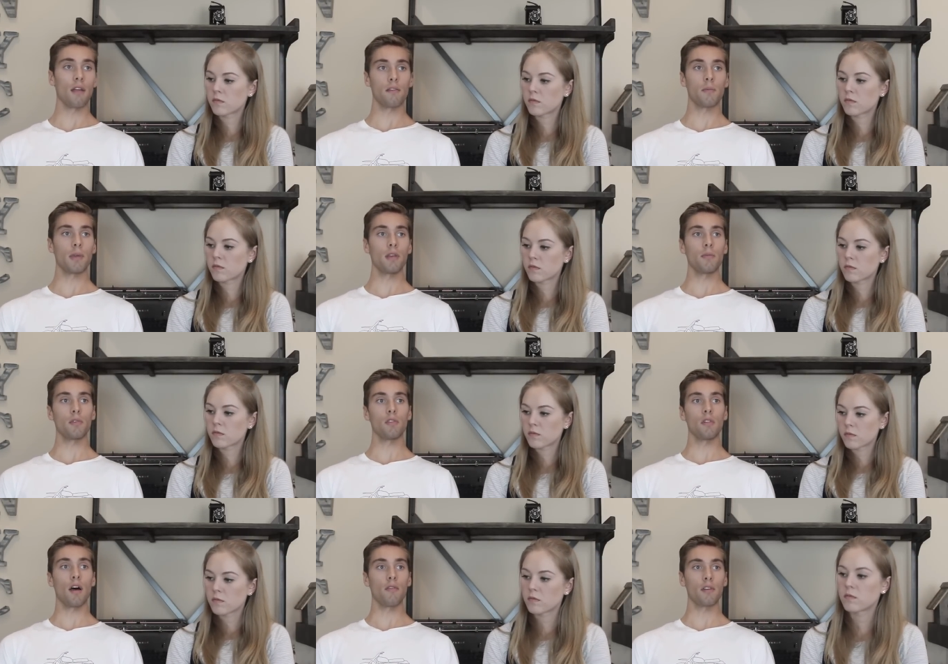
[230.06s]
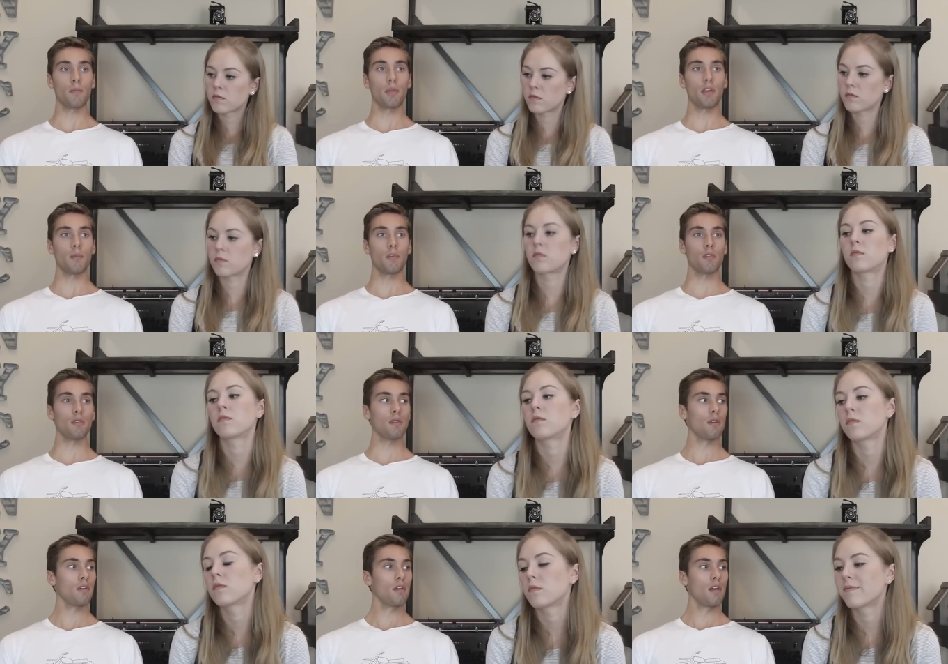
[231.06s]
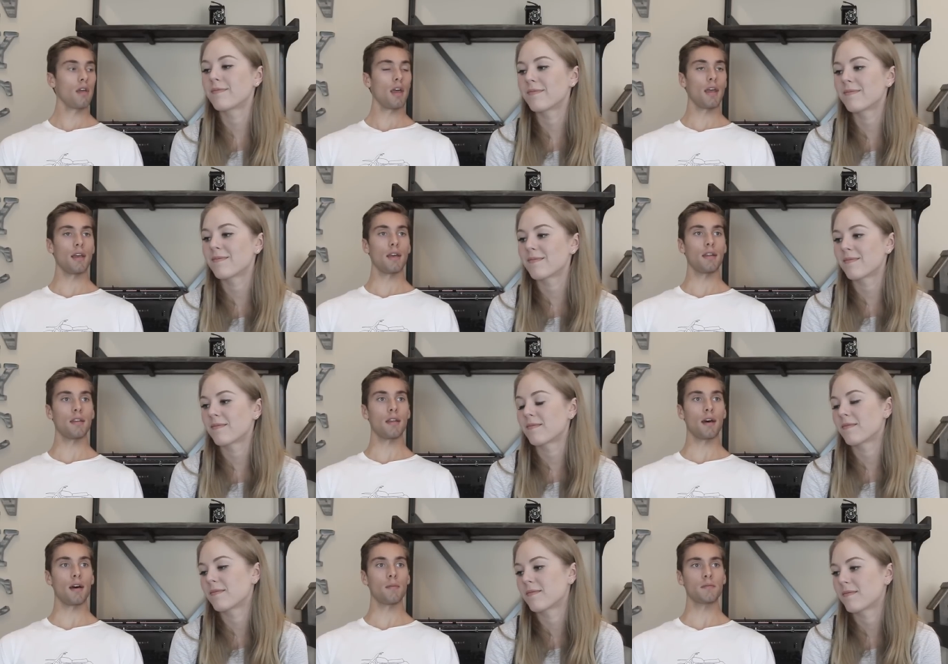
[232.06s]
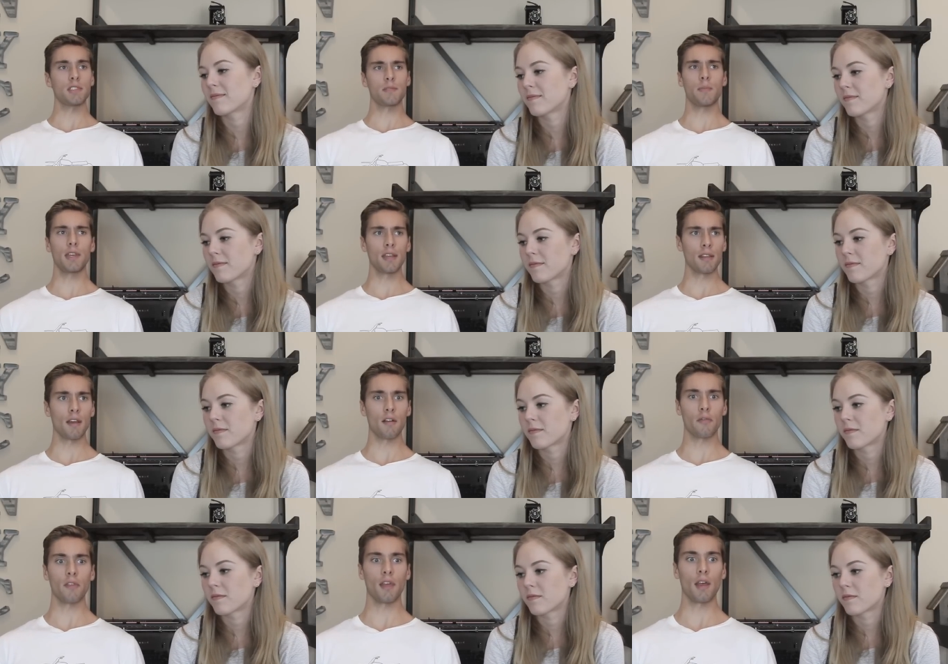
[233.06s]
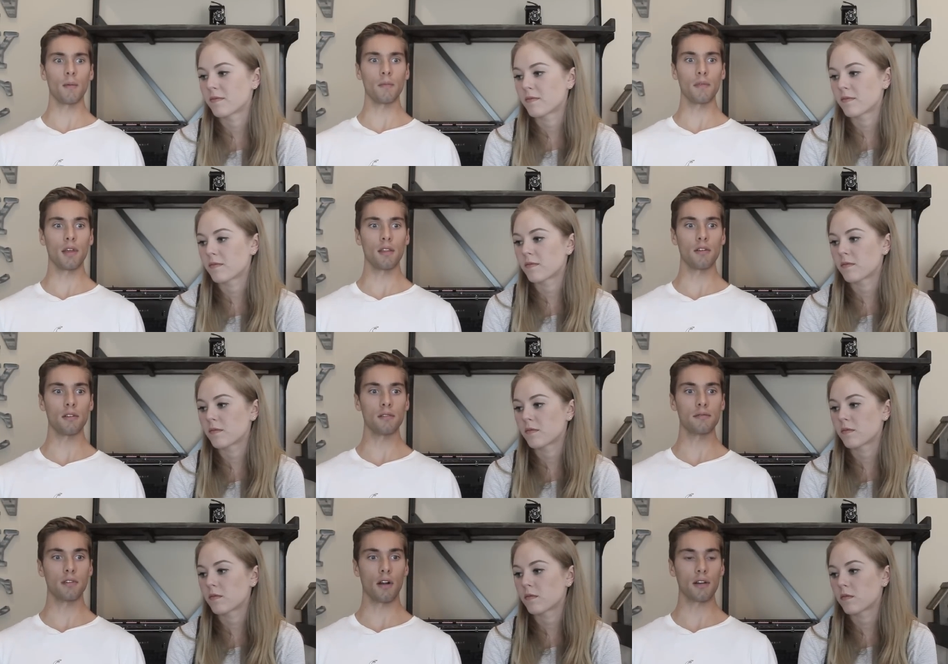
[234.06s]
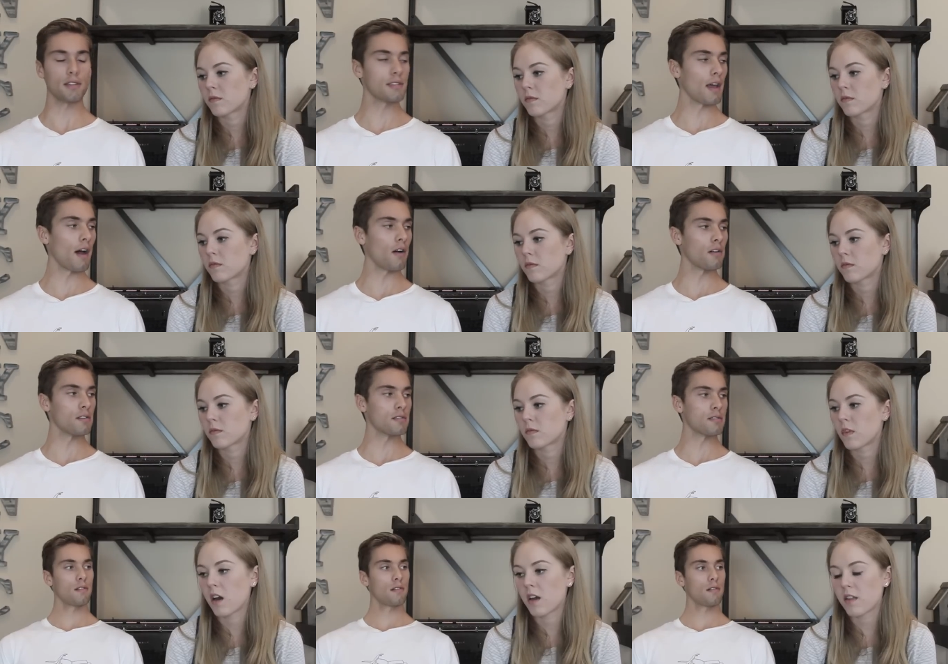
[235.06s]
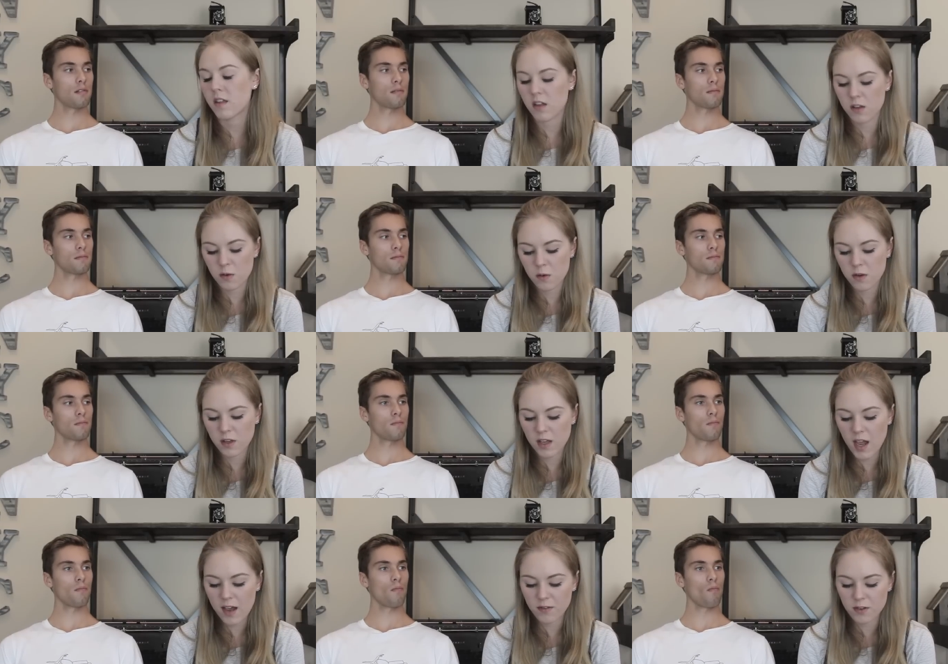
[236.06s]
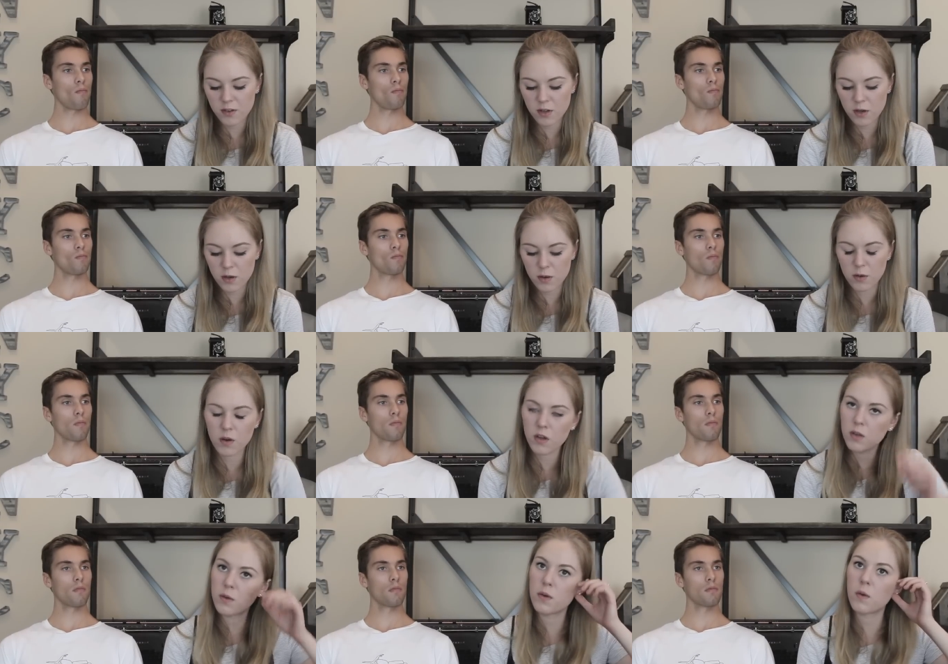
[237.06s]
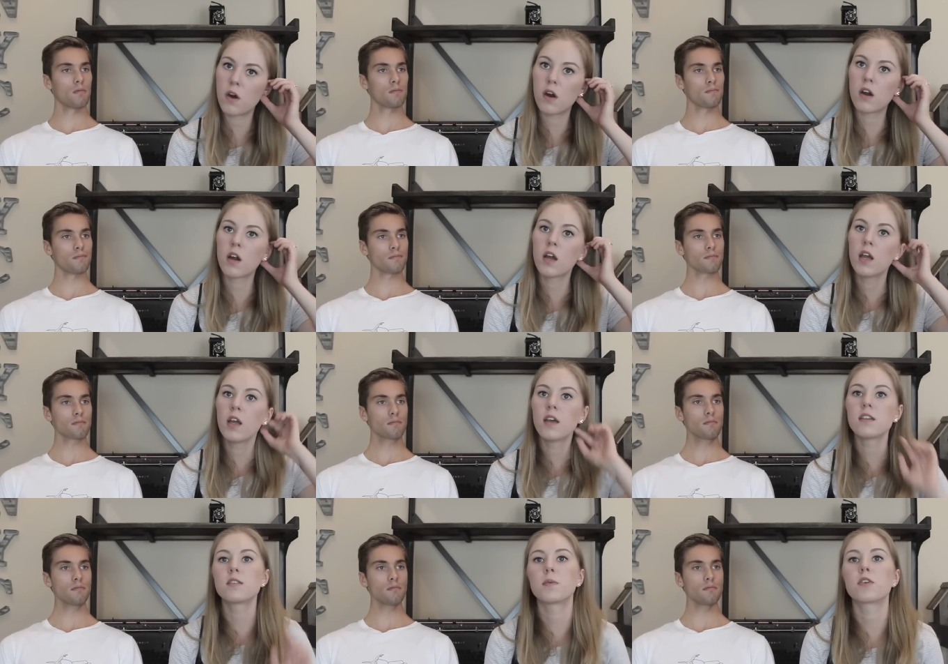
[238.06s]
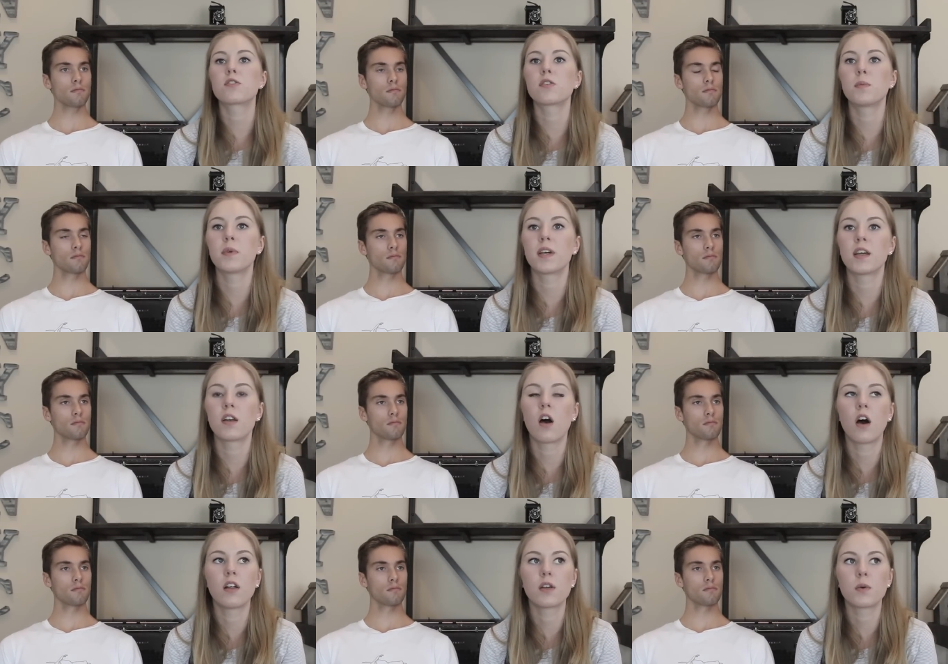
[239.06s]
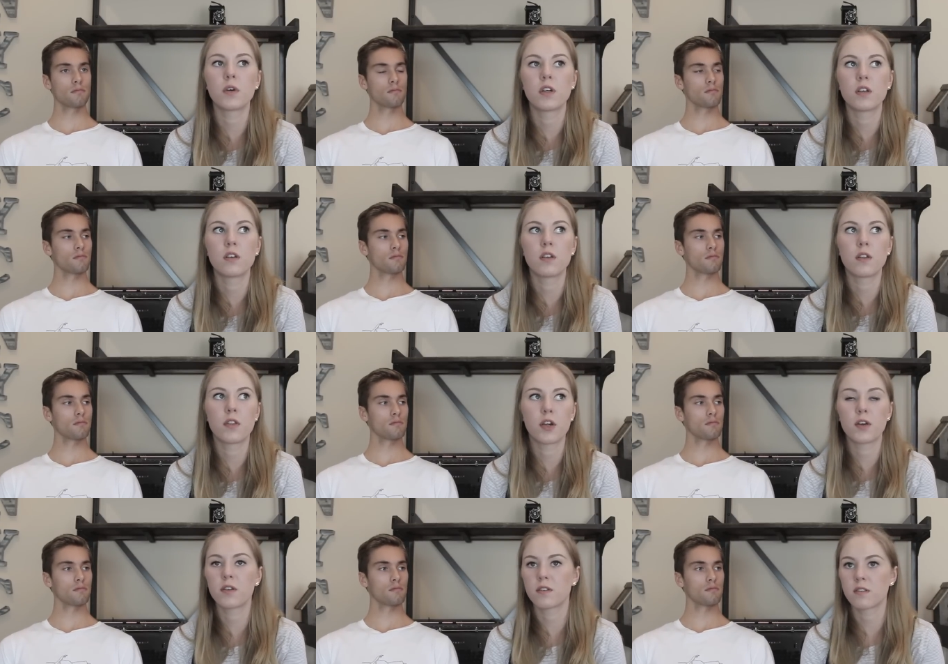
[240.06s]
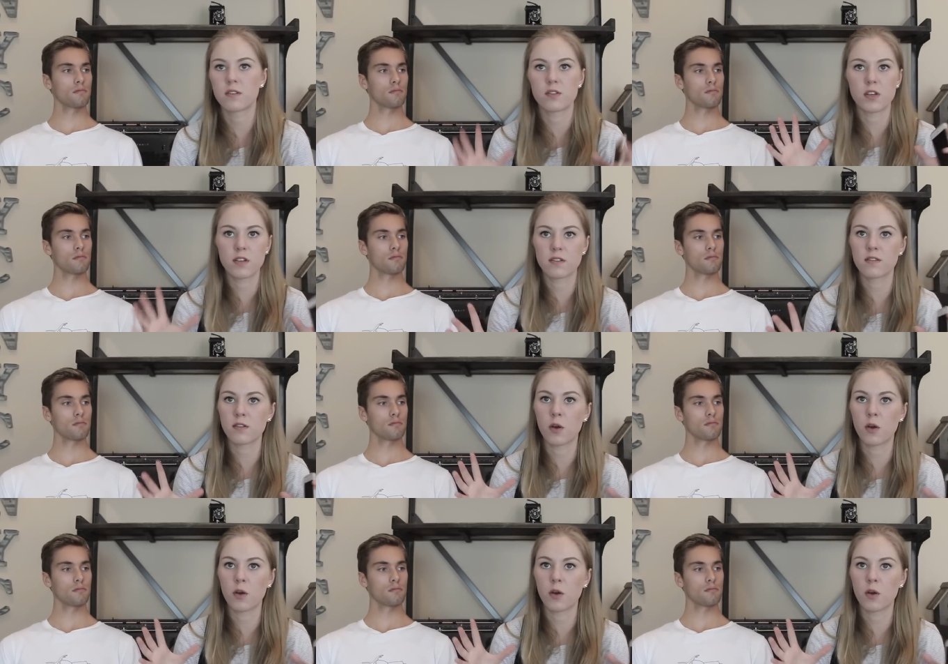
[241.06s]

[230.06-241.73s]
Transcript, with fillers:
Speaker 1: other people, loving people, mm-hmm. and um, just being there for them in their darkest hours.
Speaker 2: I think you really have to know who you are, especially being in Hollywood. There's just